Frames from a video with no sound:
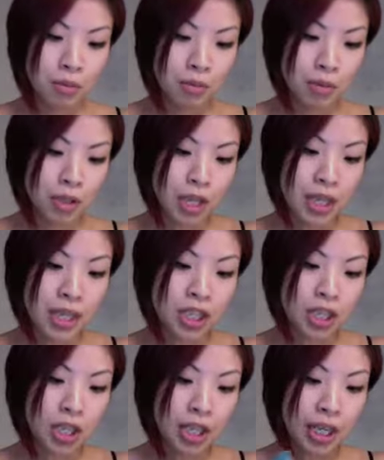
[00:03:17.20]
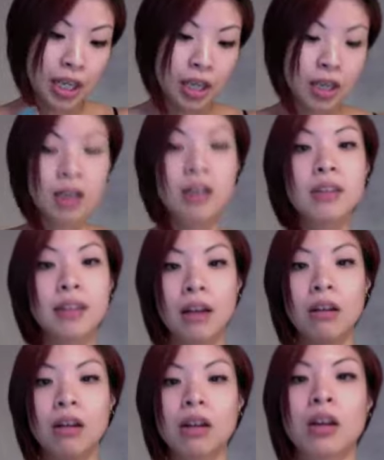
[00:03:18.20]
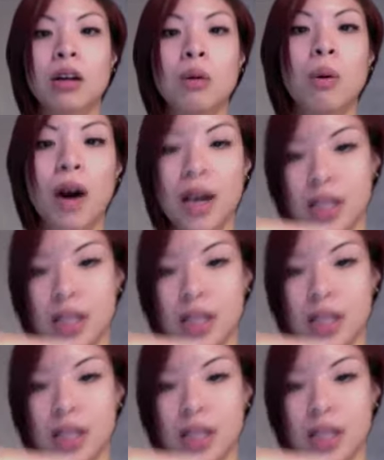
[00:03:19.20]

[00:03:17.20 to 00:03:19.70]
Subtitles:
initially they look quite